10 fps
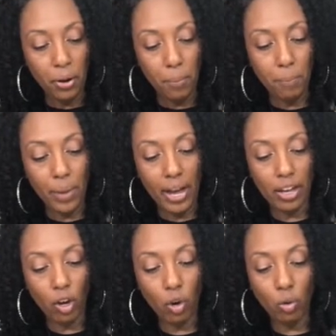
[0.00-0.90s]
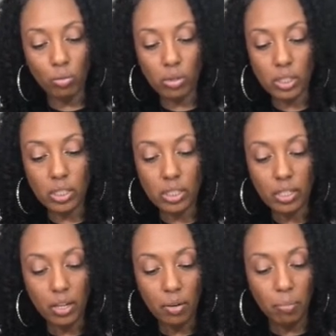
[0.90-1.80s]
my oats,
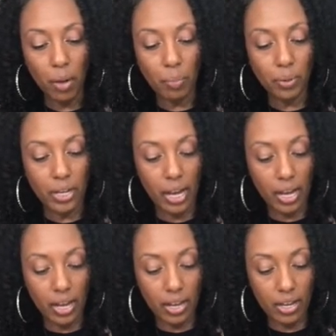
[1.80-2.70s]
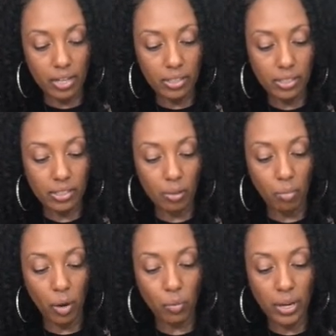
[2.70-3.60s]
my pecans,
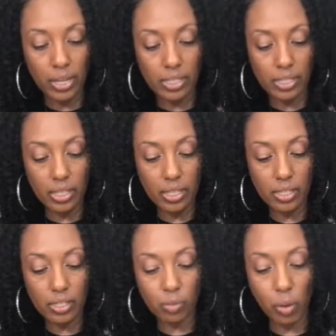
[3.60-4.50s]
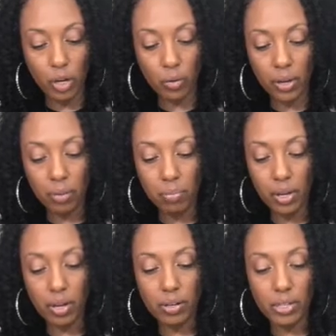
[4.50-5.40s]
my raisins, my
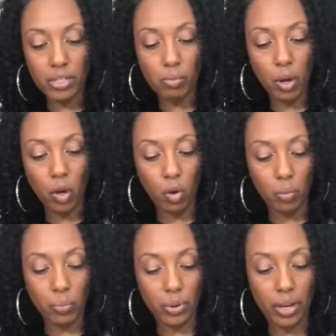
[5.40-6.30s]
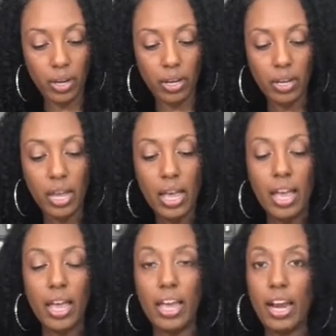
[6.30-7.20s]
cranberries, my oat bran.
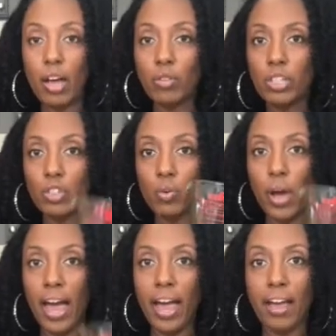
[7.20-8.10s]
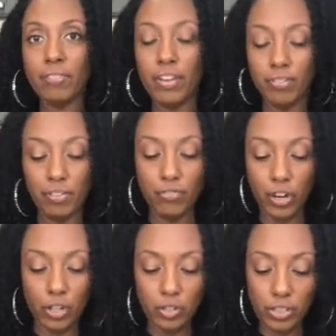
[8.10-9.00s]
And I only do half of it
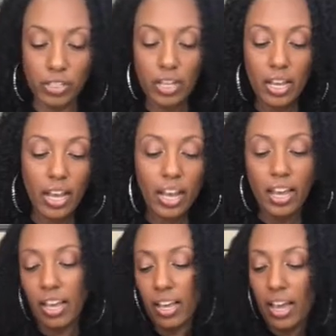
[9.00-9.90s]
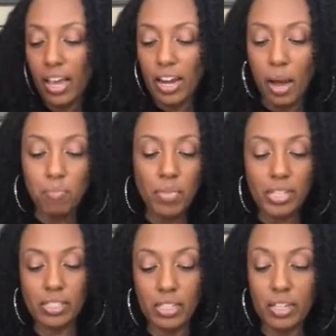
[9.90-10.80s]
first. And I
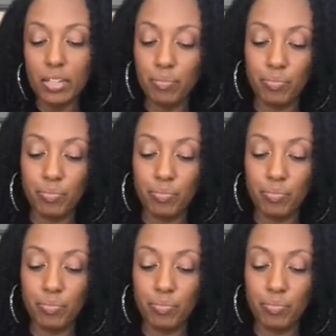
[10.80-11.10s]
mix it up